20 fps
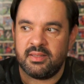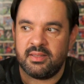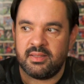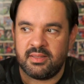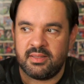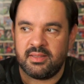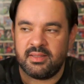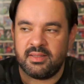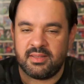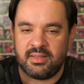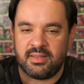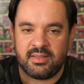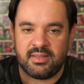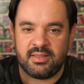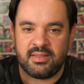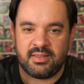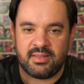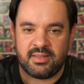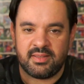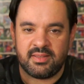
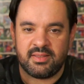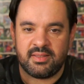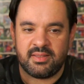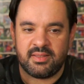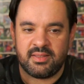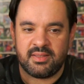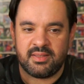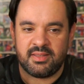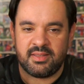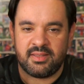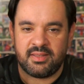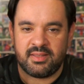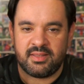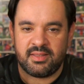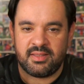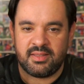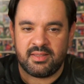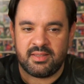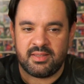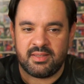
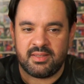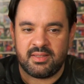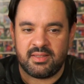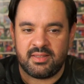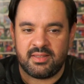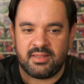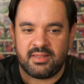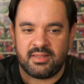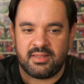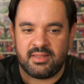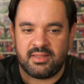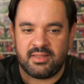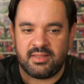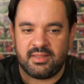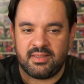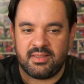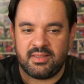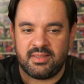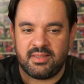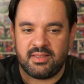
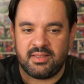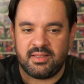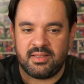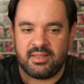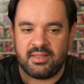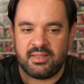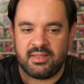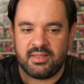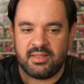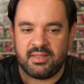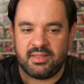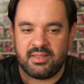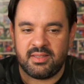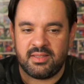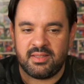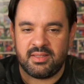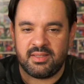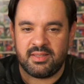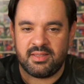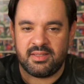
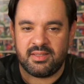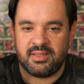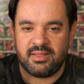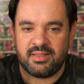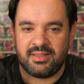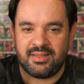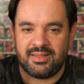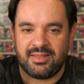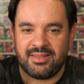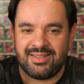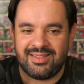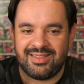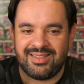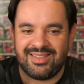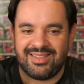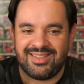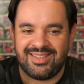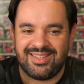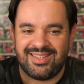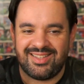
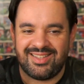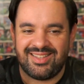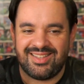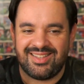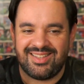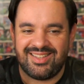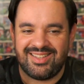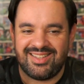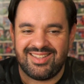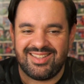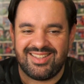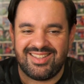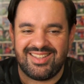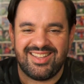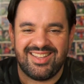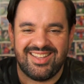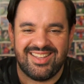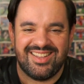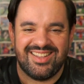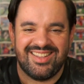
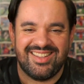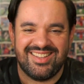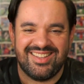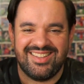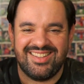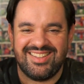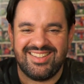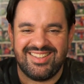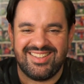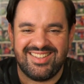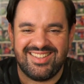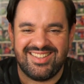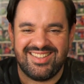This person isn't speaking.